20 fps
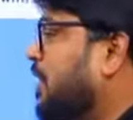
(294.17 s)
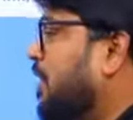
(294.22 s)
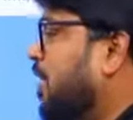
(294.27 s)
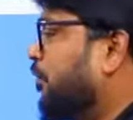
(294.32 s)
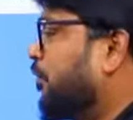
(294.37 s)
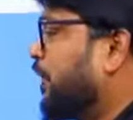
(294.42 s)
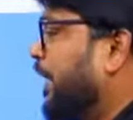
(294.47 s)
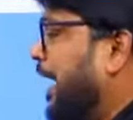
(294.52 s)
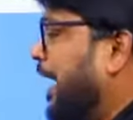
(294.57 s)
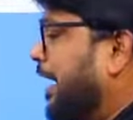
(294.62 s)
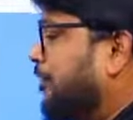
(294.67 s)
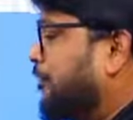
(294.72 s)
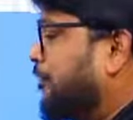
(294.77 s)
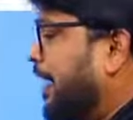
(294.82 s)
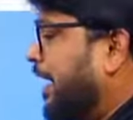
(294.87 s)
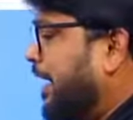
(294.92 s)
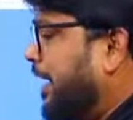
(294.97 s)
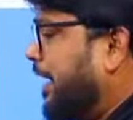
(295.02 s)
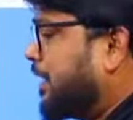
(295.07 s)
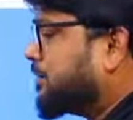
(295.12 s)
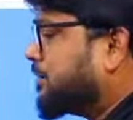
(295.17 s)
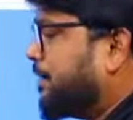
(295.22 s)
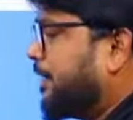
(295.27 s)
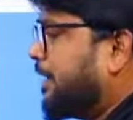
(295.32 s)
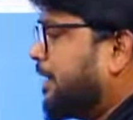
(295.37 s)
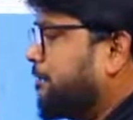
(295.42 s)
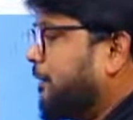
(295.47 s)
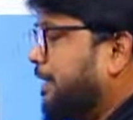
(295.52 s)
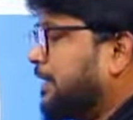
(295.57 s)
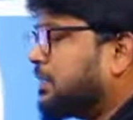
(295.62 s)
We have various
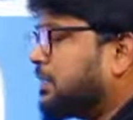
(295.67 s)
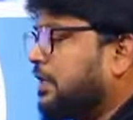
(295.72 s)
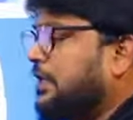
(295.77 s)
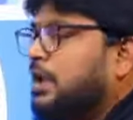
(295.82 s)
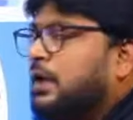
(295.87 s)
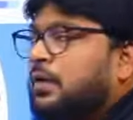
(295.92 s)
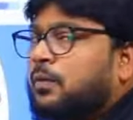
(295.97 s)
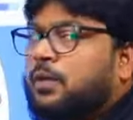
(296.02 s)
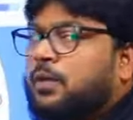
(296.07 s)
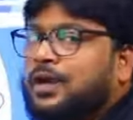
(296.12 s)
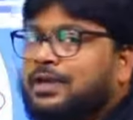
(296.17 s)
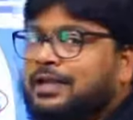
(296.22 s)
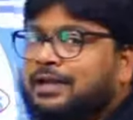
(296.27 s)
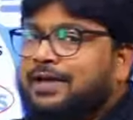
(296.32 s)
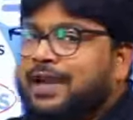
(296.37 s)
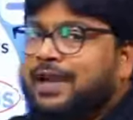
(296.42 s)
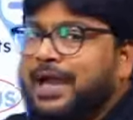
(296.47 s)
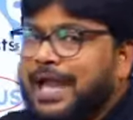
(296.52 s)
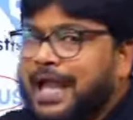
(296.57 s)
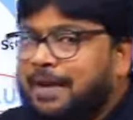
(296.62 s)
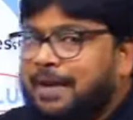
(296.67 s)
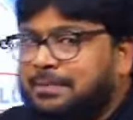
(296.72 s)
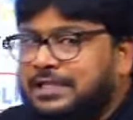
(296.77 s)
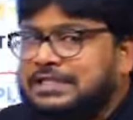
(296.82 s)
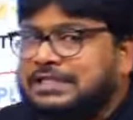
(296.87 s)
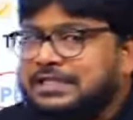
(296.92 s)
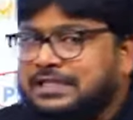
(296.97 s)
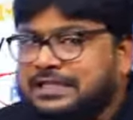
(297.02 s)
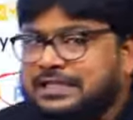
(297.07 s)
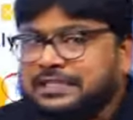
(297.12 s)
benefits. Whatever I am
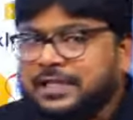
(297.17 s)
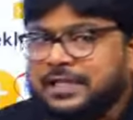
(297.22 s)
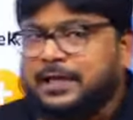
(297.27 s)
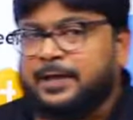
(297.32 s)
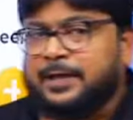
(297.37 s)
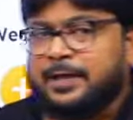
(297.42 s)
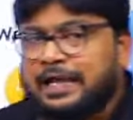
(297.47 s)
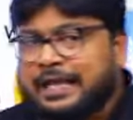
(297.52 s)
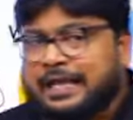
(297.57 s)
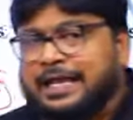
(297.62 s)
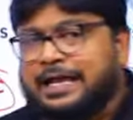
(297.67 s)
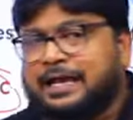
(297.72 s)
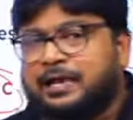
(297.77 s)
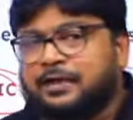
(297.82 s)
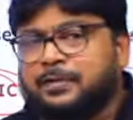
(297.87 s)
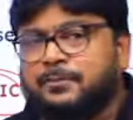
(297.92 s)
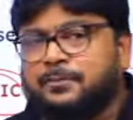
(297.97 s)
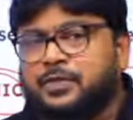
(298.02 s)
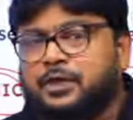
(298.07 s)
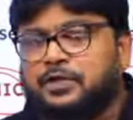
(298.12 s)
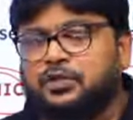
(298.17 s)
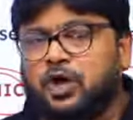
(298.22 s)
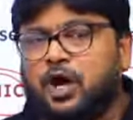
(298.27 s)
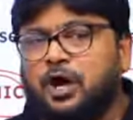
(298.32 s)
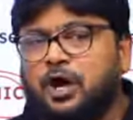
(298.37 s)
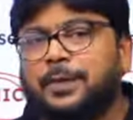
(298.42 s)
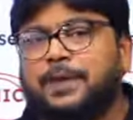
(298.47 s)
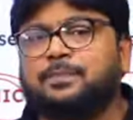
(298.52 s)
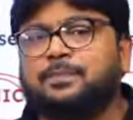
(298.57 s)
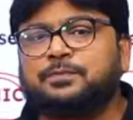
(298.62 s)
discussing here,
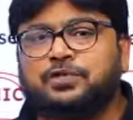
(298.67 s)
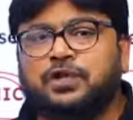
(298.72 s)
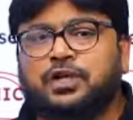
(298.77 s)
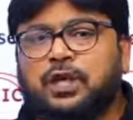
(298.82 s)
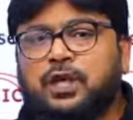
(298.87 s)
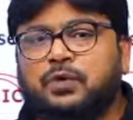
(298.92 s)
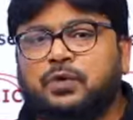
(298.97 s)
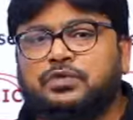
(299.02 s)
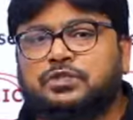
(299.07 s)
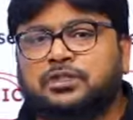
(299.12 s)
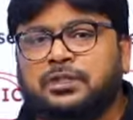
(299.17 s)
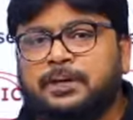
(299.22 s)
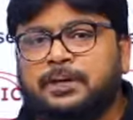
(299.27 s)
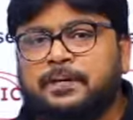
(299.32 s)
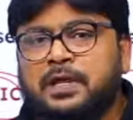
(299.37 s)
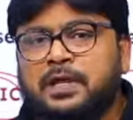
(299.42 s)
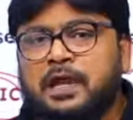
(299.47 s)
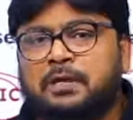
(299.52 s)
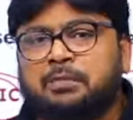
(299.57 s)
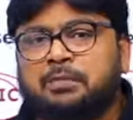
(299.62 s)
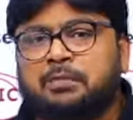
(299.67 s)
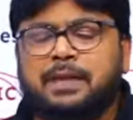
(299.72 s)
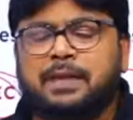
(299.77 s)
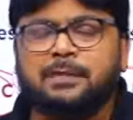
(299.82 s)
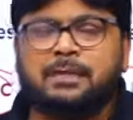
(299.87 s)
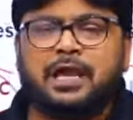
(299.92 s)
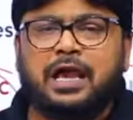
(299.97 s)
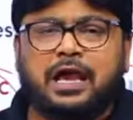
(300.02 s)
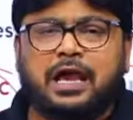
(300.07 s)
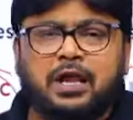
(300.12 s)
top MCQs,
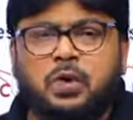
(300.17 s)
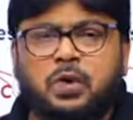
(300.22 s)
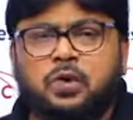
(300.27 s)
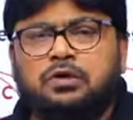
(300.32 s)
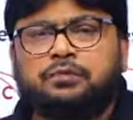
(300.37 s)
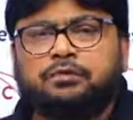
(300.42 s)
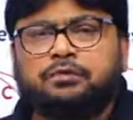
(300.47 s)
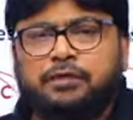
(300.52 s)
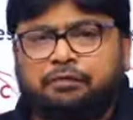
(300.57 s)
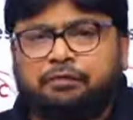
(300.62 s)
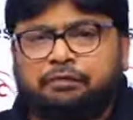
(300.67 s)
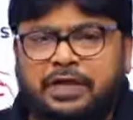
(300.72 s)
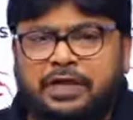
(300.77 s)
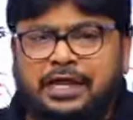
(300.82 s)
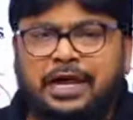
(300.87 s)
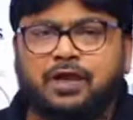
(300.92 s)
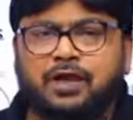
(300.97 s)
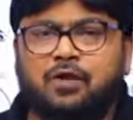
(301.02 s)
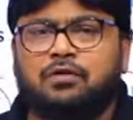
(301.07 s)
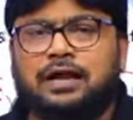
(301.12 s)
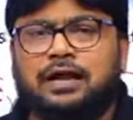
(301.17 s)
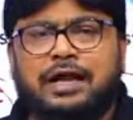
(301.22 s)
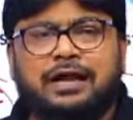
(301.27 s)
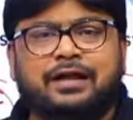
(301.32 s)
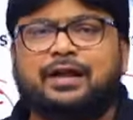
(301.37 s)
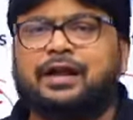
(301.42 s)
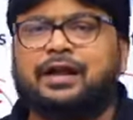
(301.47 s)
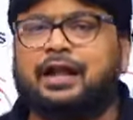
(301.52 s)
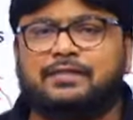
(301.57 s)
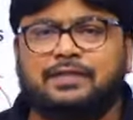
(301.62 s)
maybe around 50, around
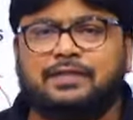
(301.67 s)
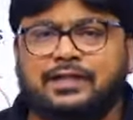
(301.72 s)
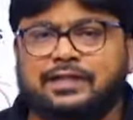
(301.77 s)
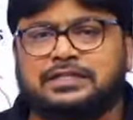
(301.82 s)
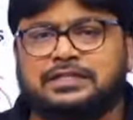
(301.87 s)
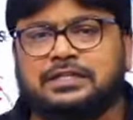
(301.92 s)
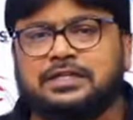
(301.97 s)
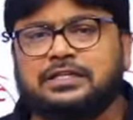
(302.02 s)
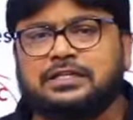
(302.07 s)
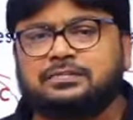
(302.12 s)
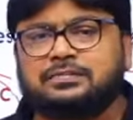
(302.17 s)
100 I will discuss.